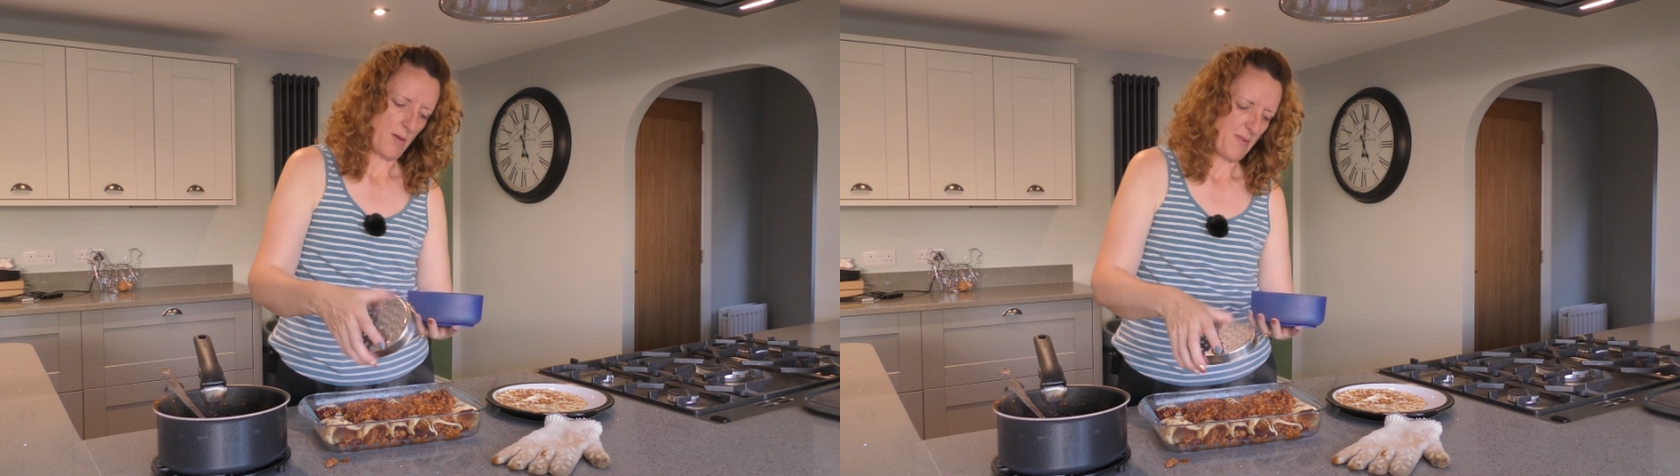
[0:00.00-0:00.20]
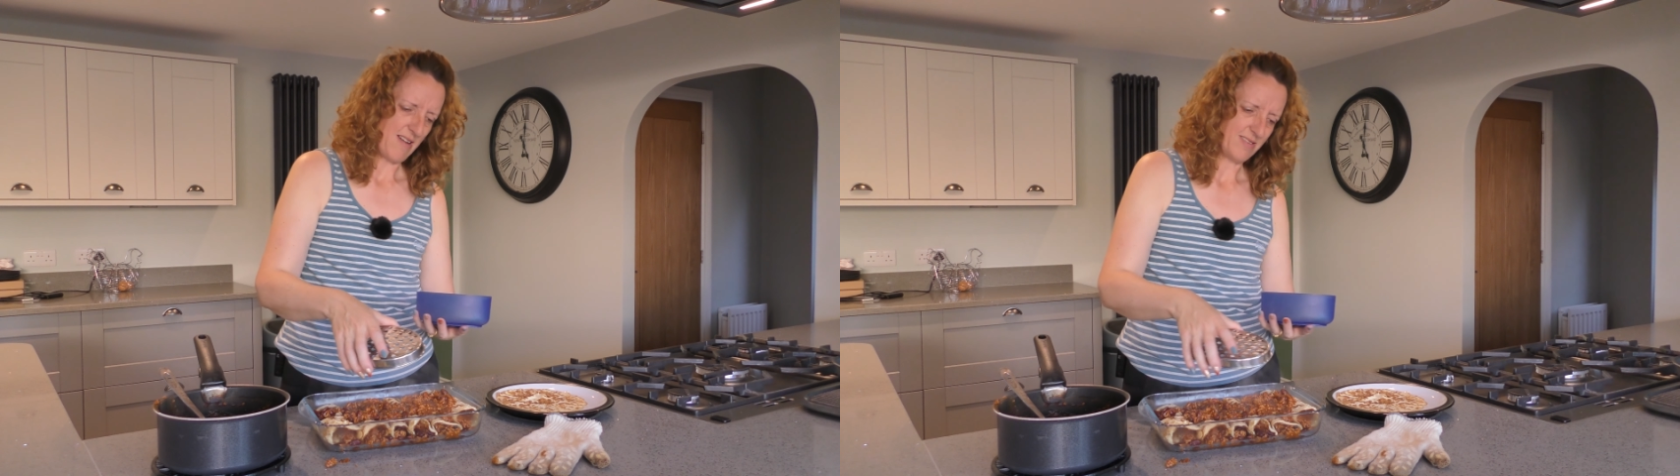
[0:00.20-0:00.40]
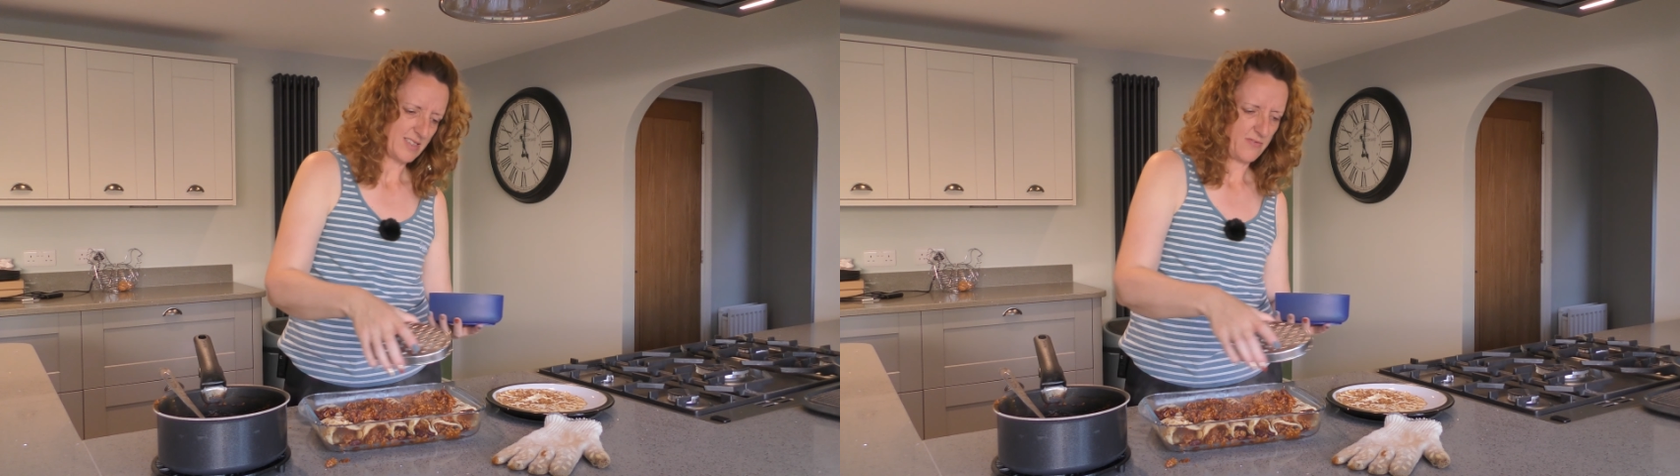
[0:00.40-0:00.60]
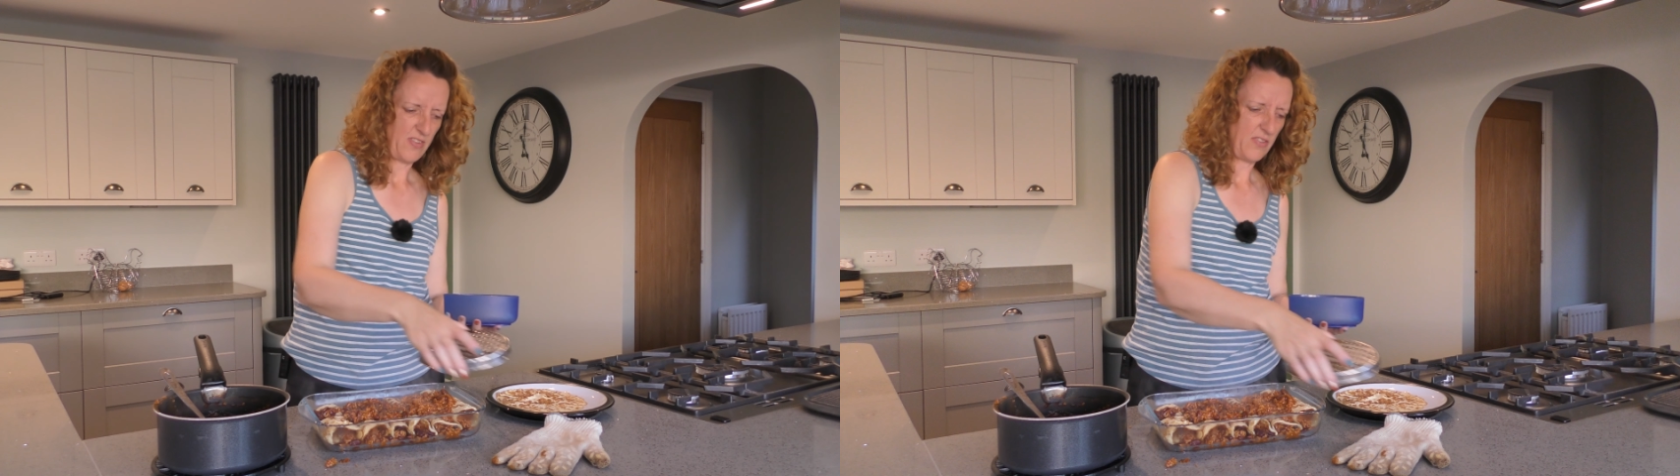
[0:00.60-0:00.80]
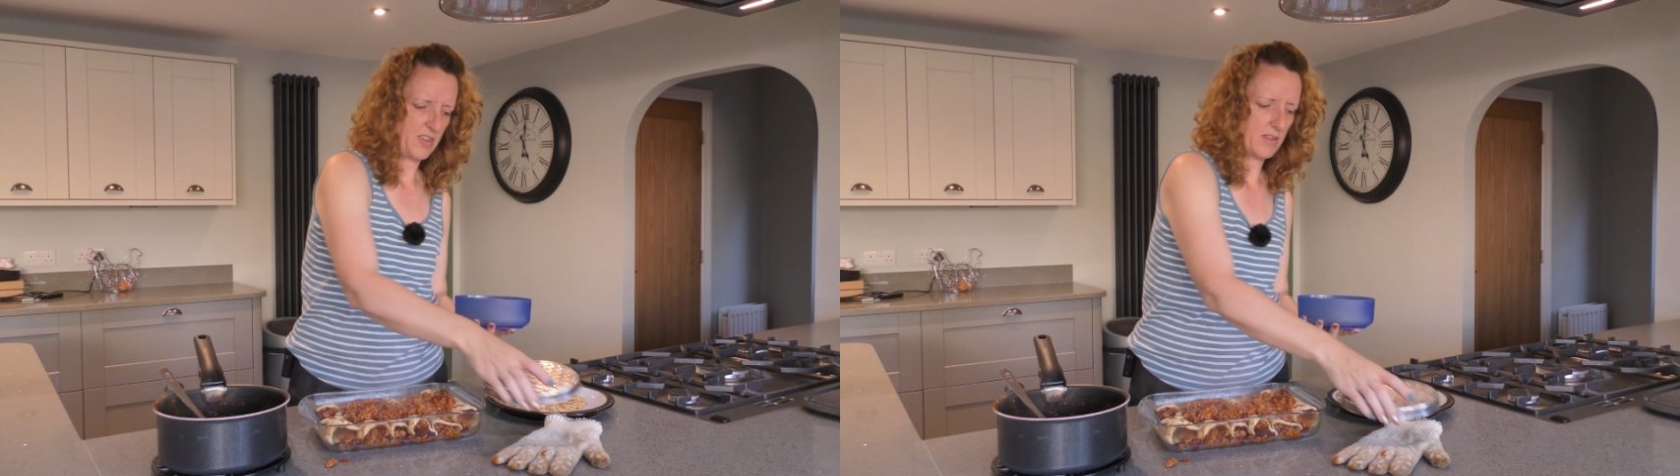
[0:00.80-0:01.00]
about
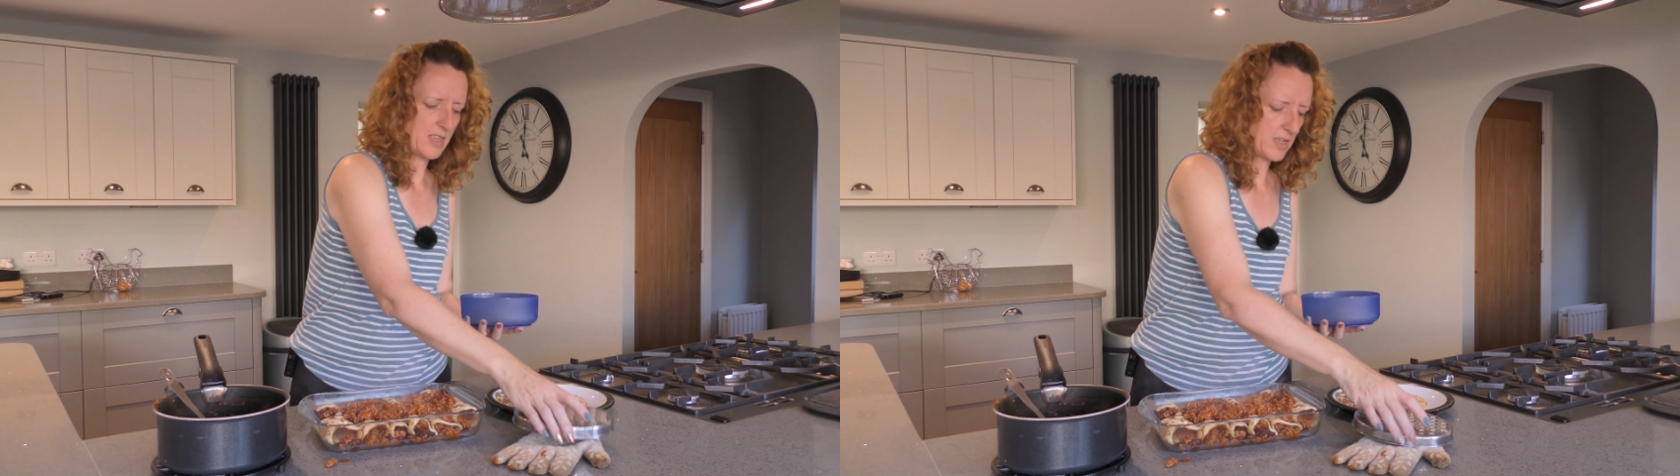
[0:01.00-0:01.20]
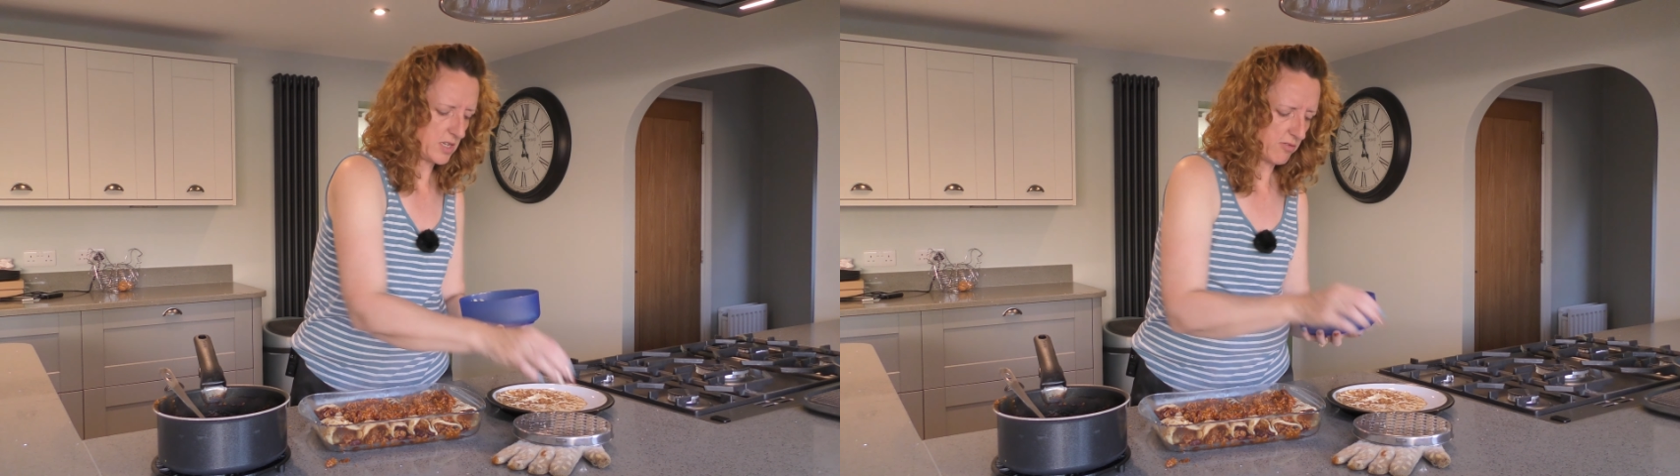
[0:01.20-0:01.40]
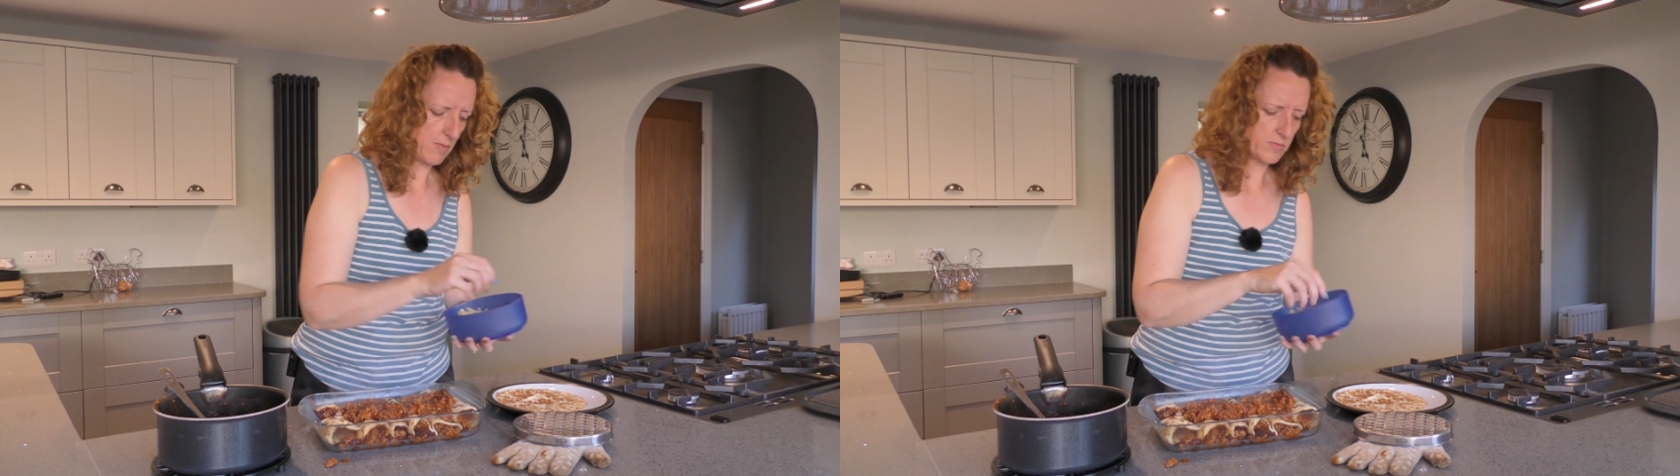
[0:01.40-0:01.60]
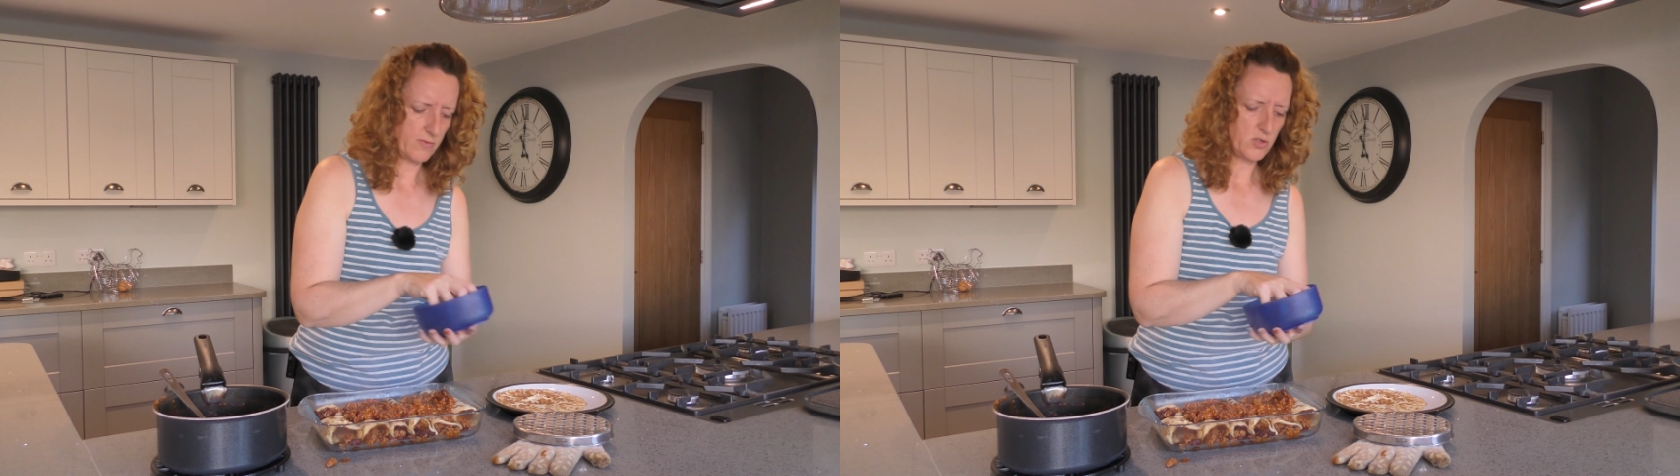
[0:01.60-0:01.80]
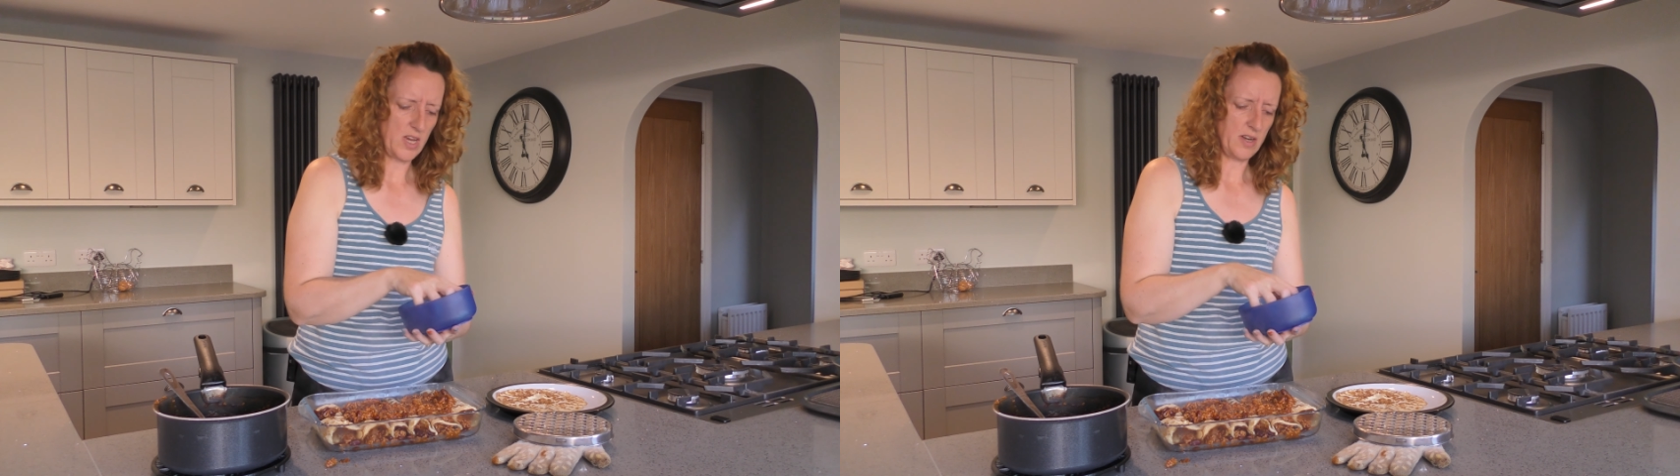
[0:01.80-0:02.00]
50 or 60 grams
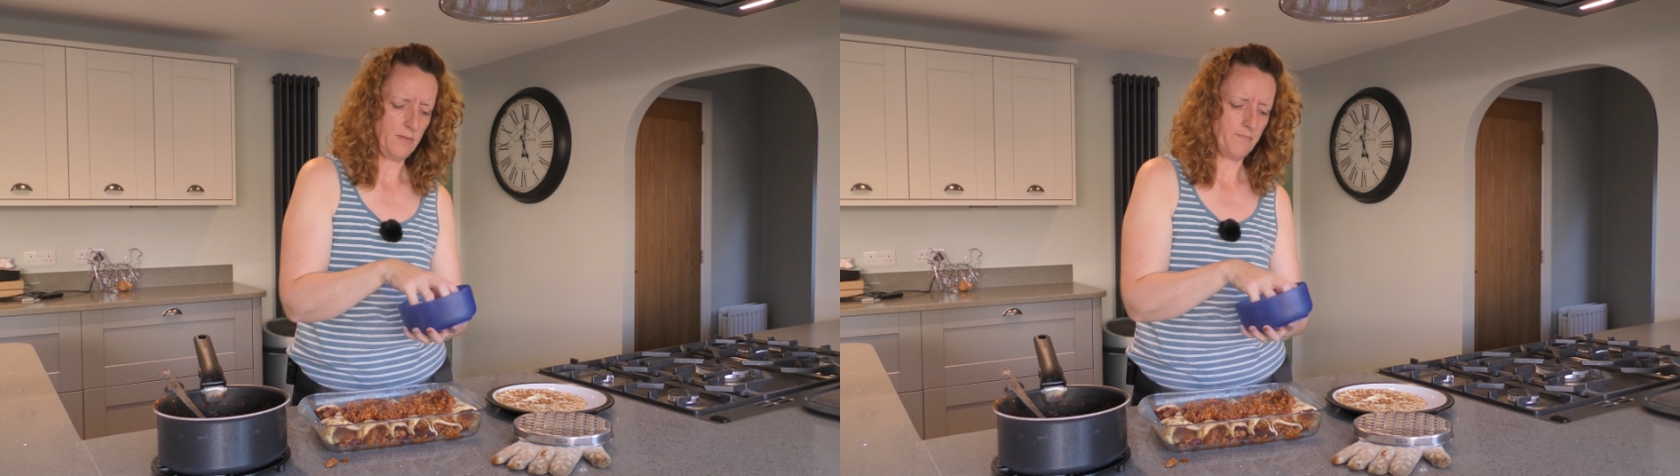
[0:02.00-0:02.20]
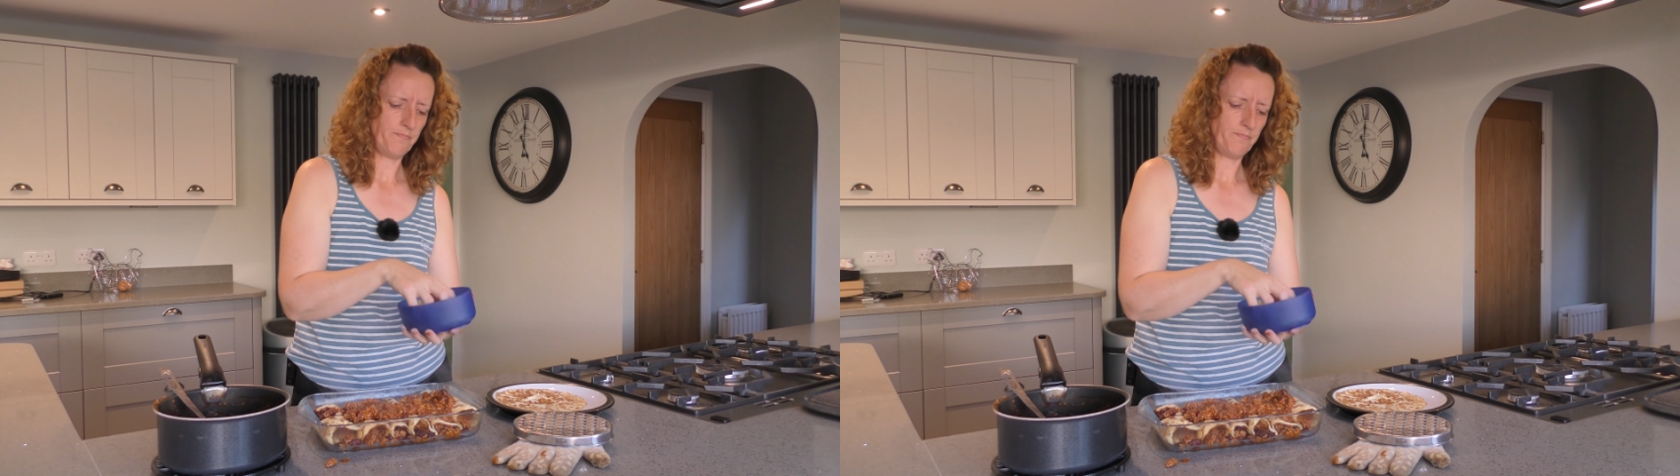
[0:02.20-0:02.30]
of cheddar.